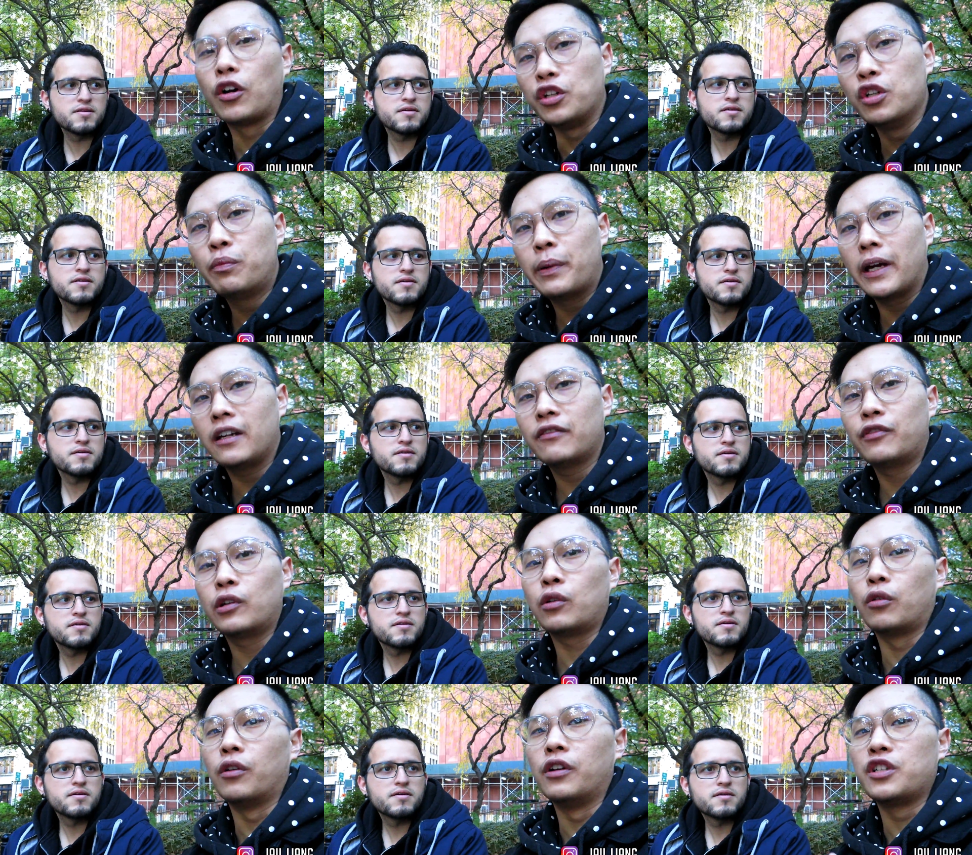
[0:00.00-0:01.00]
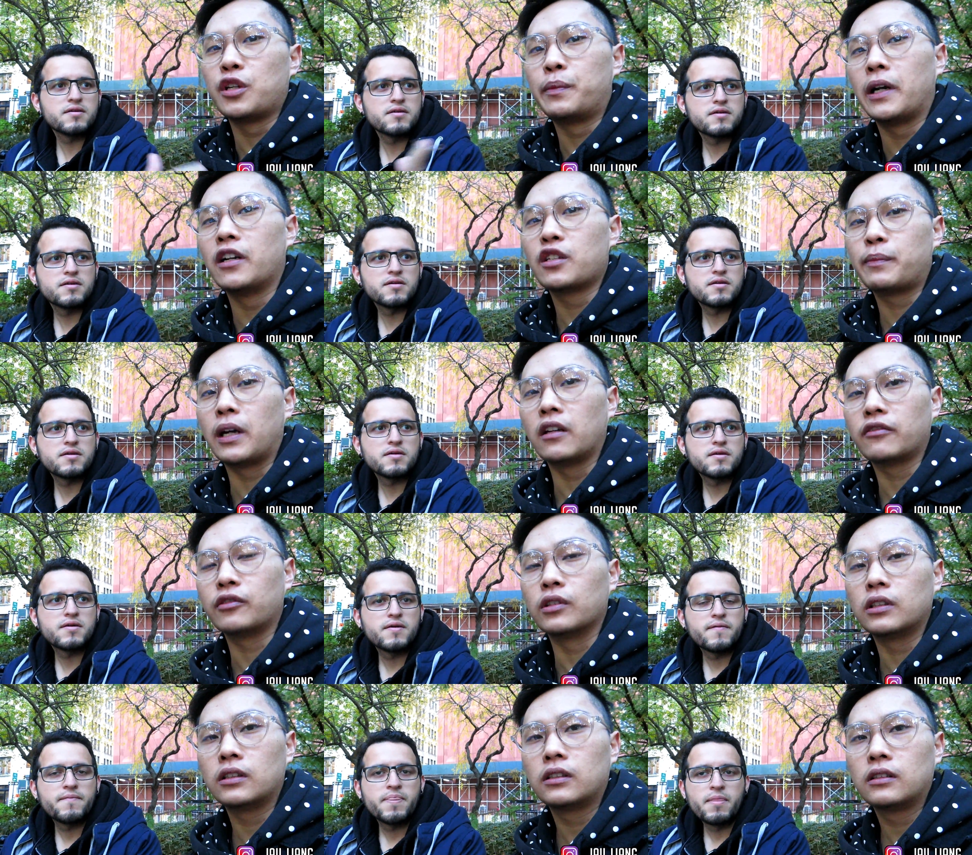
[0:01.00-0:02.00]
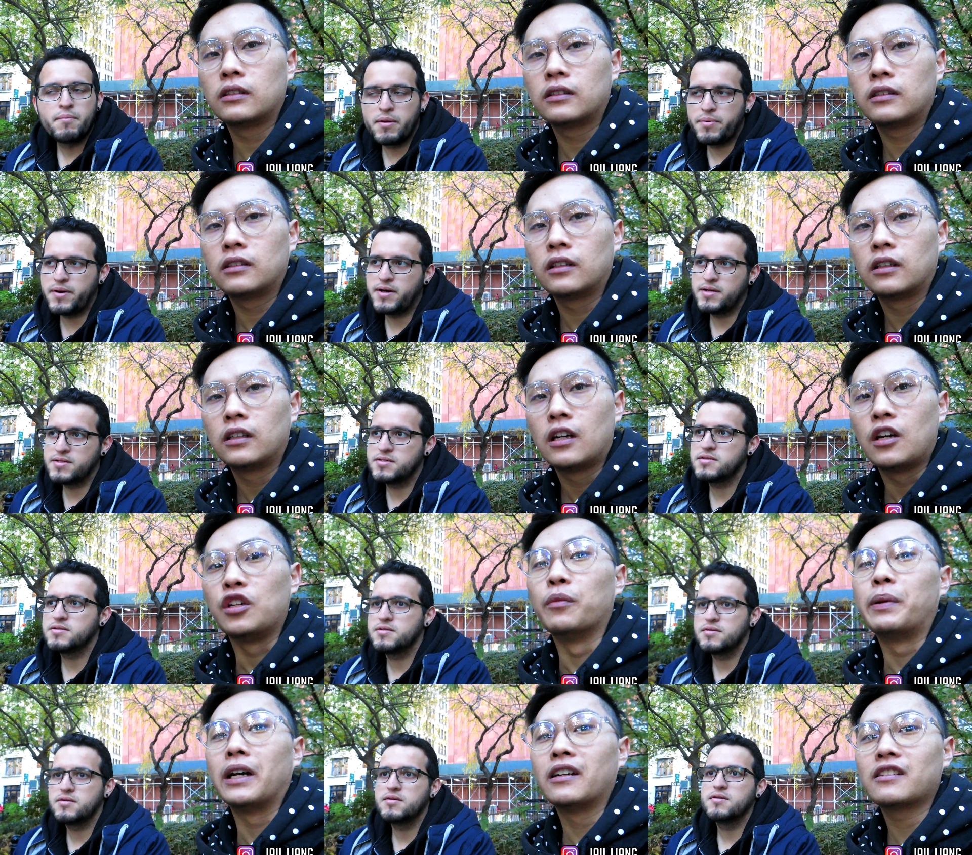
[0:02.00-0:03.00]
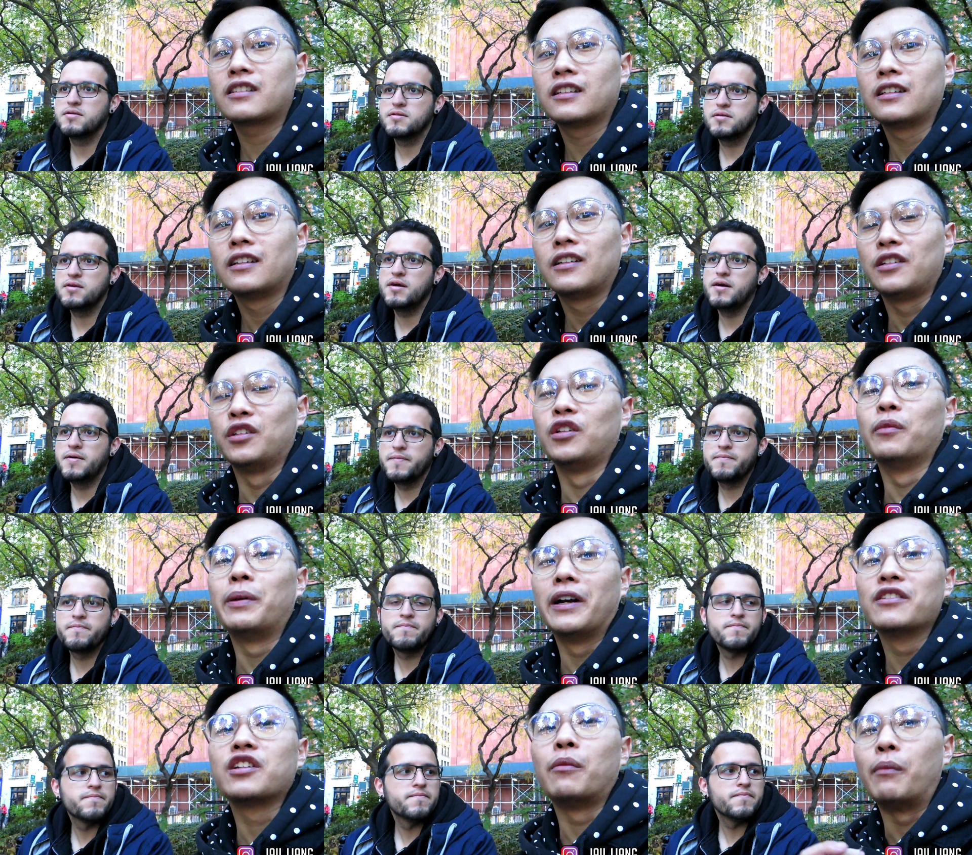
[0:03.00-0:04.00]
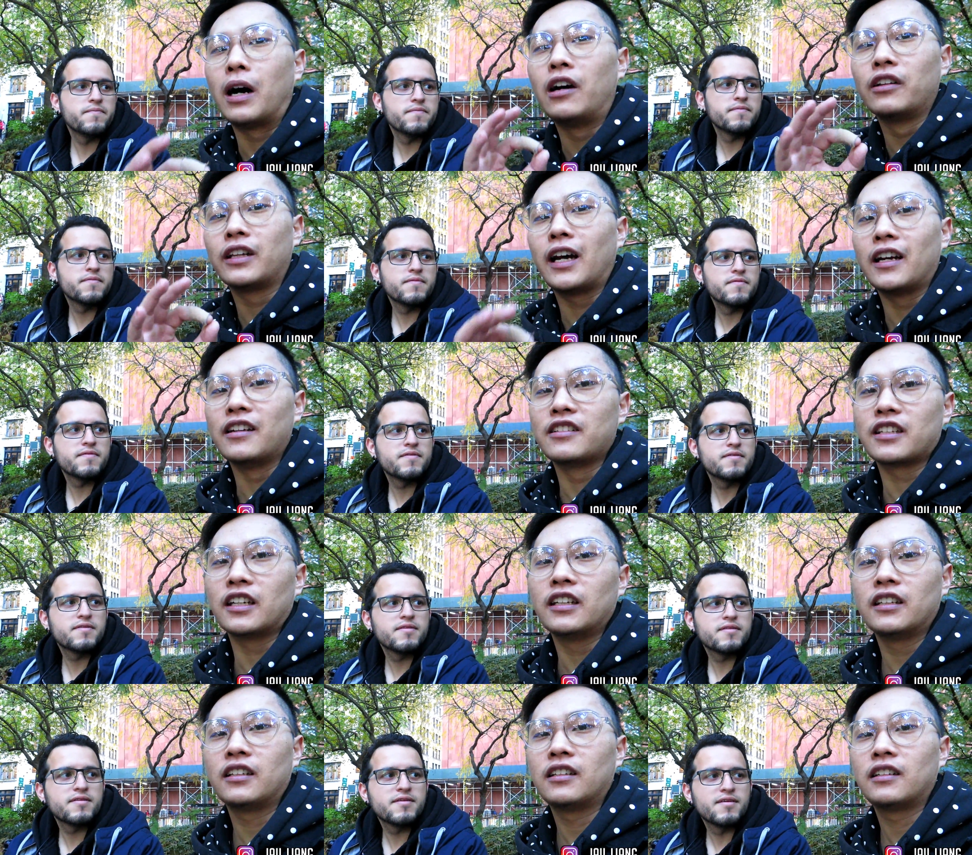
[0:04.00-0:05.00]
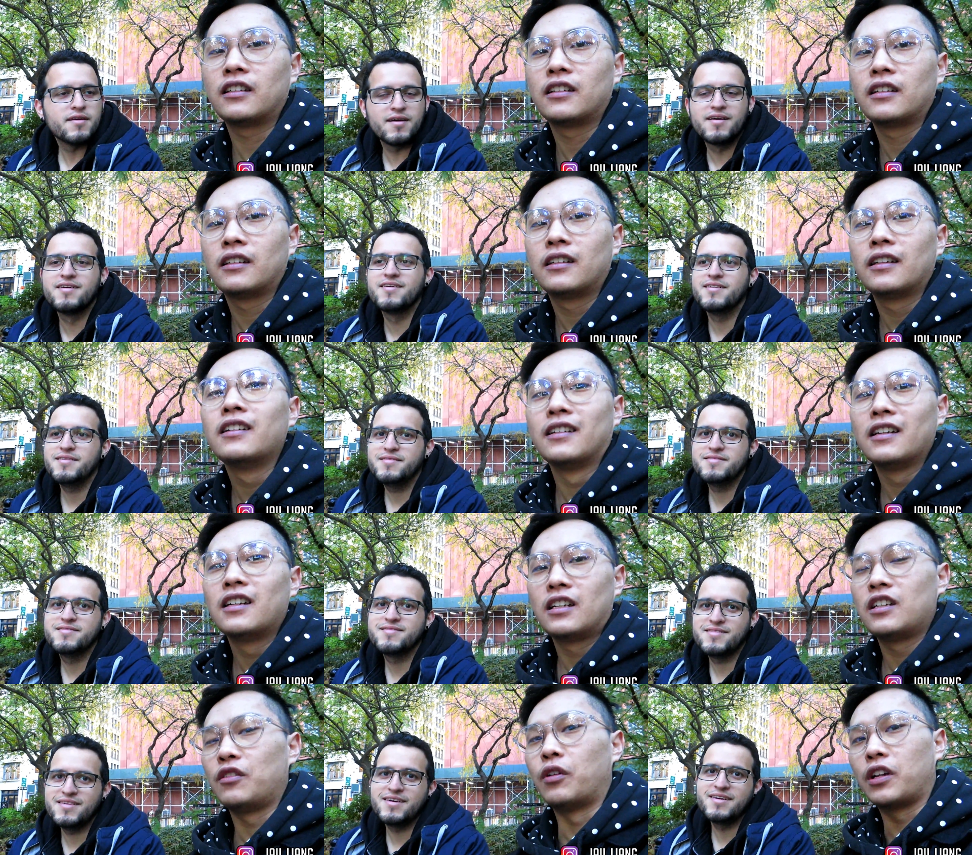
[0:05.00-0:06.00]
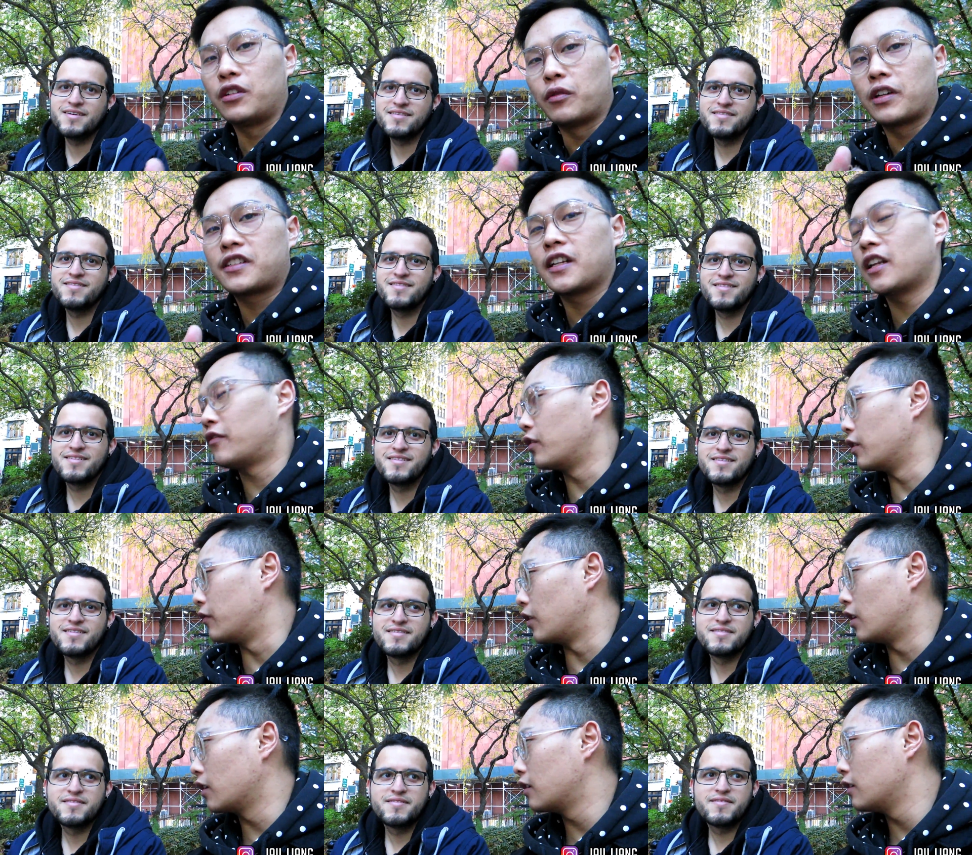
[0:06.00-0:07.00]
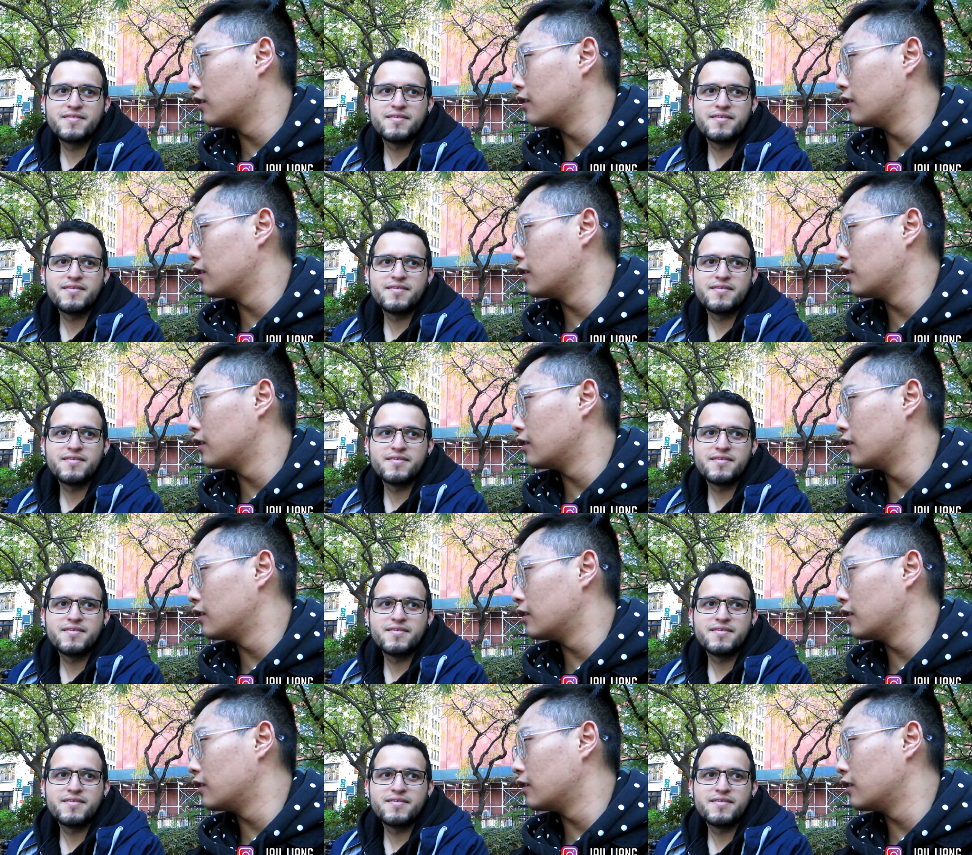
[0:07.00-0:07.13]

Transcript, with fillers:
Speaker 1: Are you paying for it or is your parents paying for it? My parents. Your parents? Yeah. Your, your parents are malnayers, eh? Yeah. You want you want to say that for the vlog?